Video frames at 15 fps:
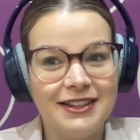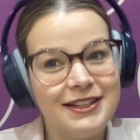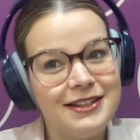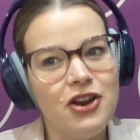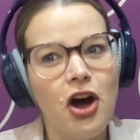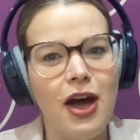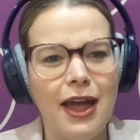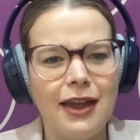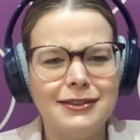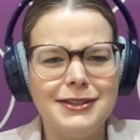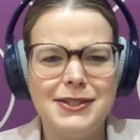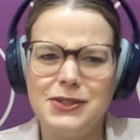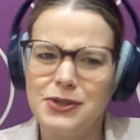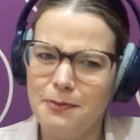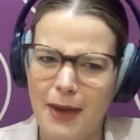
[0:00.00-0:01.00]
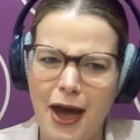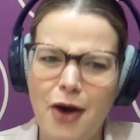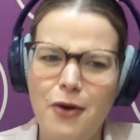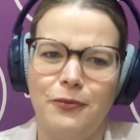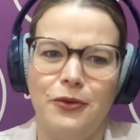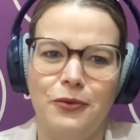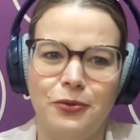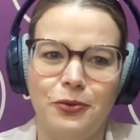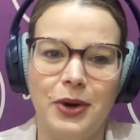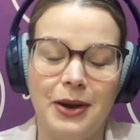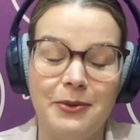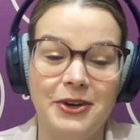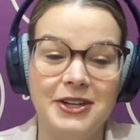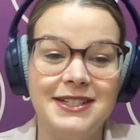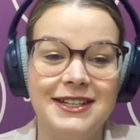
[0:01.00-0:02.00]
not super helpful for what I
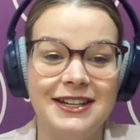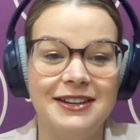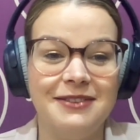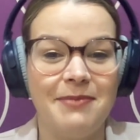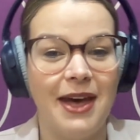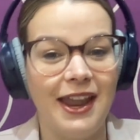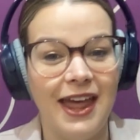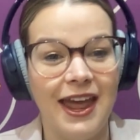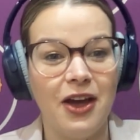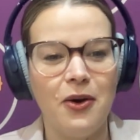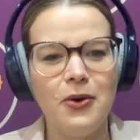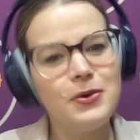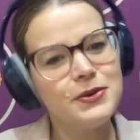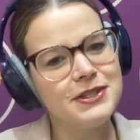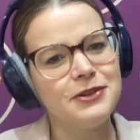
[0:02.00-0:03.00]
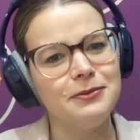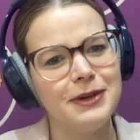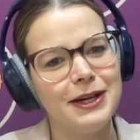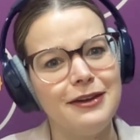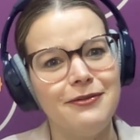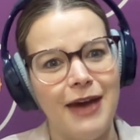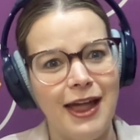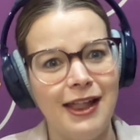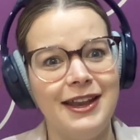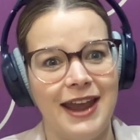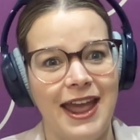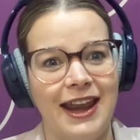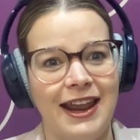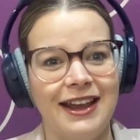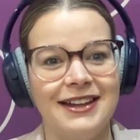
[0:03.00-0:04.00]
wanted, but like also really
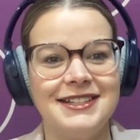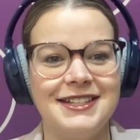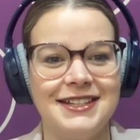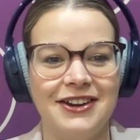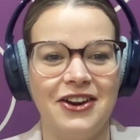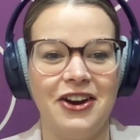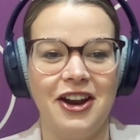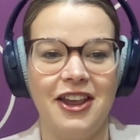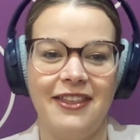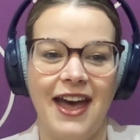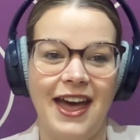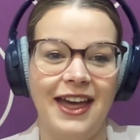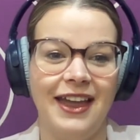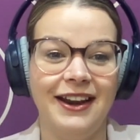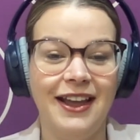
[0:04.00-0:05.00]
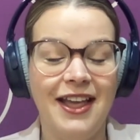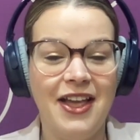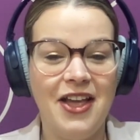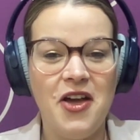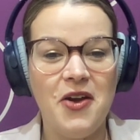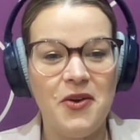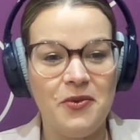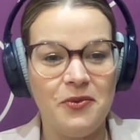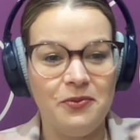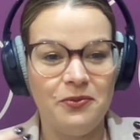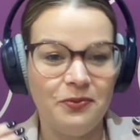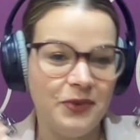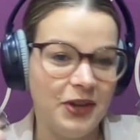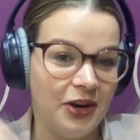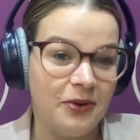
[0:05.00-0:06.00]
validating to know that,
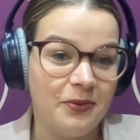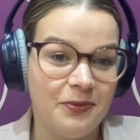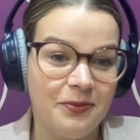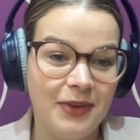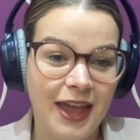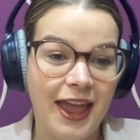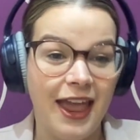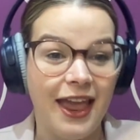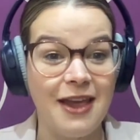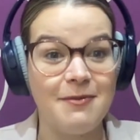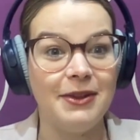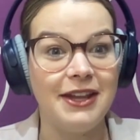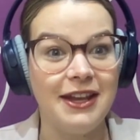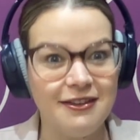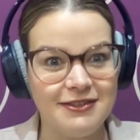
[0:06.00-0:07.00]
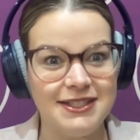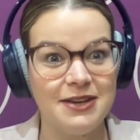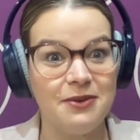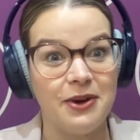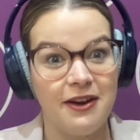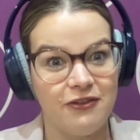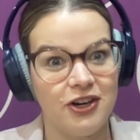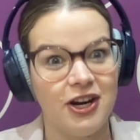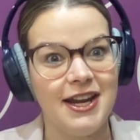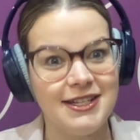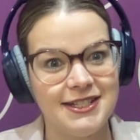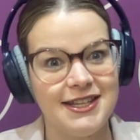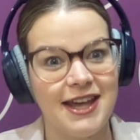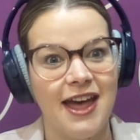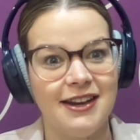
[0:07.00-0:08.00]
he believes that whatever I
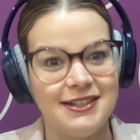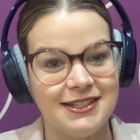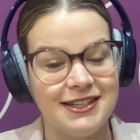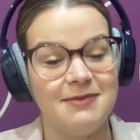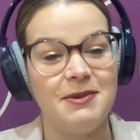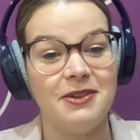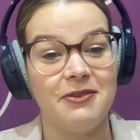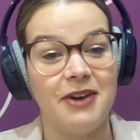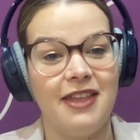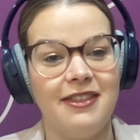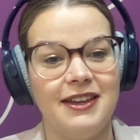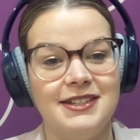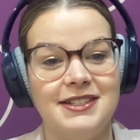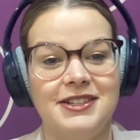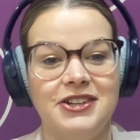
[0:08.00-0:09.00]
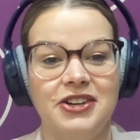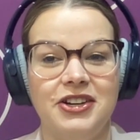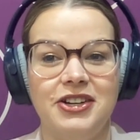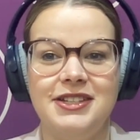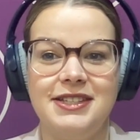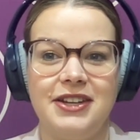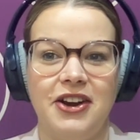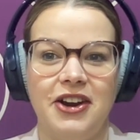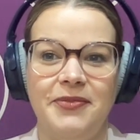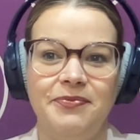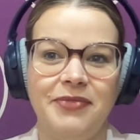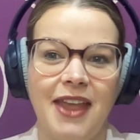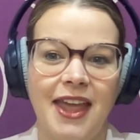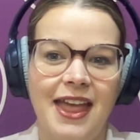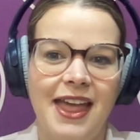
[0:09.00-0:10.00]
decide is going to be the right thing to do. So,
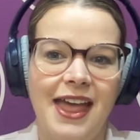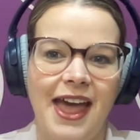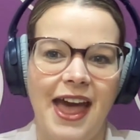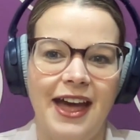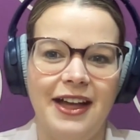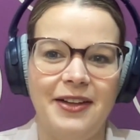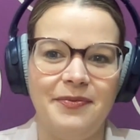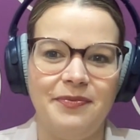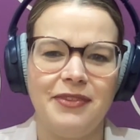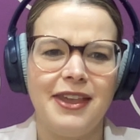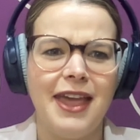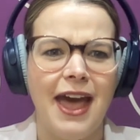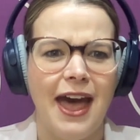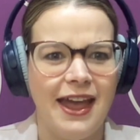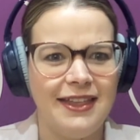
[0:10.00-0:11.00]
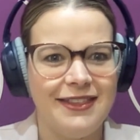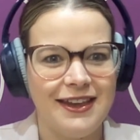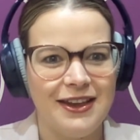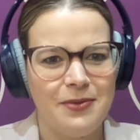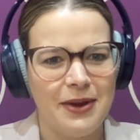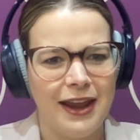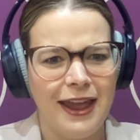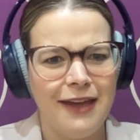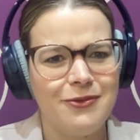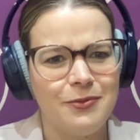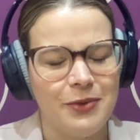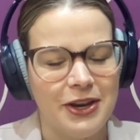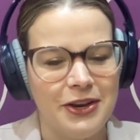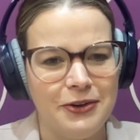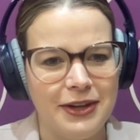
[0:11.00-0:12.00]
I think even
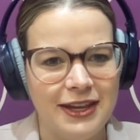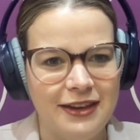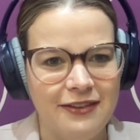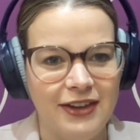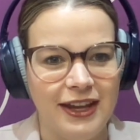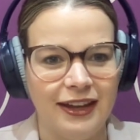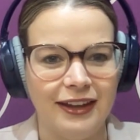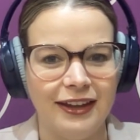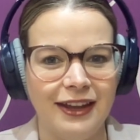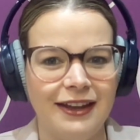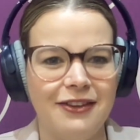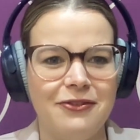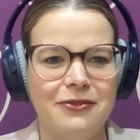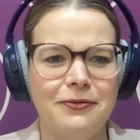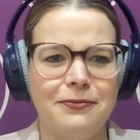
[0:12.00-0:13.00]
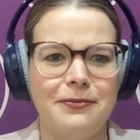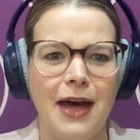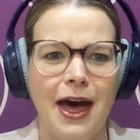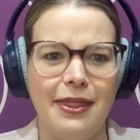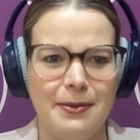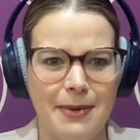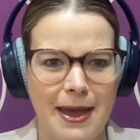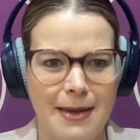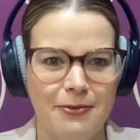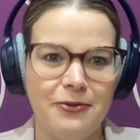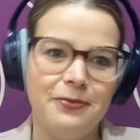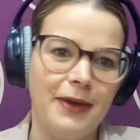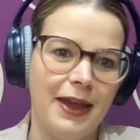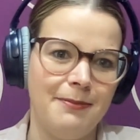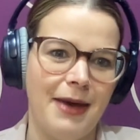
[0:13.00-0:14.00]
when you're giving other people
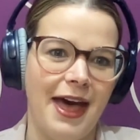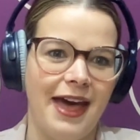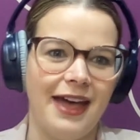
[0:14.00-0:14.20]
feedback,